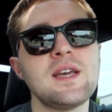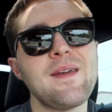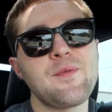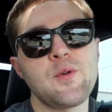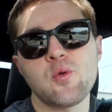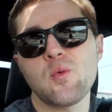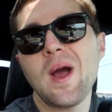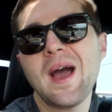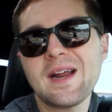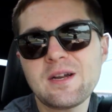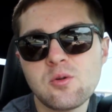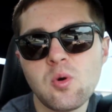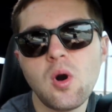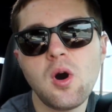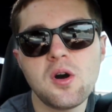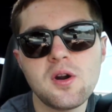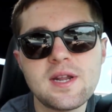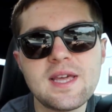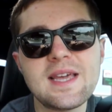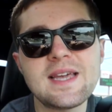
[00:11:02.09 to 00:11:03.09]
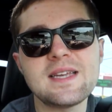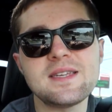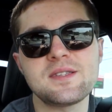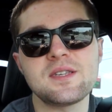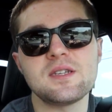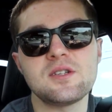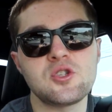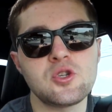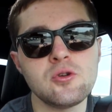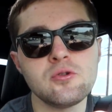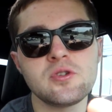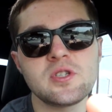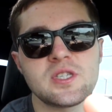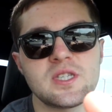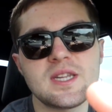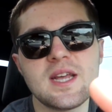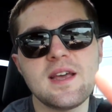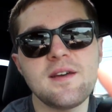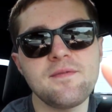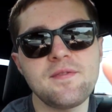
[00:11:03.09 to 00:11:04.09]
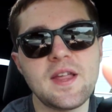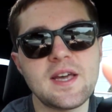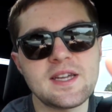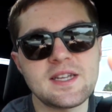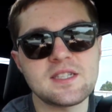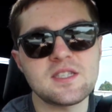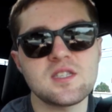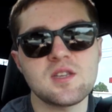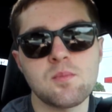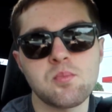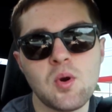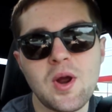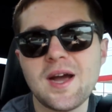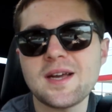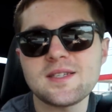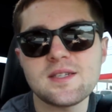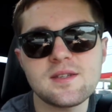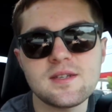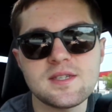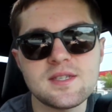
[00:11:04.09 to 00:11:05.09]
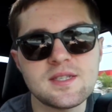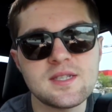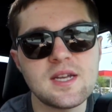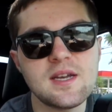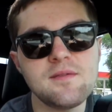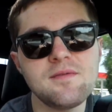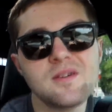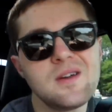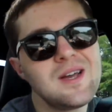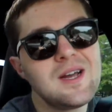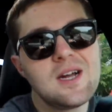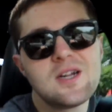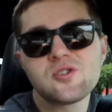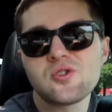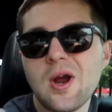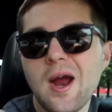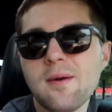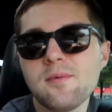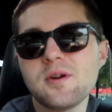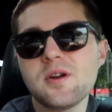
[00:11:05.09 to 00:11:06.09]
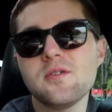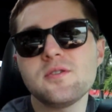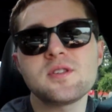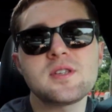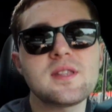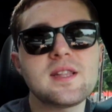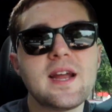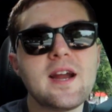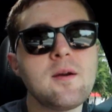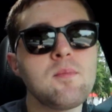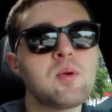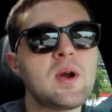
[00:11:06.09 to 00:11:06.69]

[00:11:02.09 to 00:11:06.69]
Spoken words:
If your ride quality is too stiff, like surprisingly stiff, try reducing the air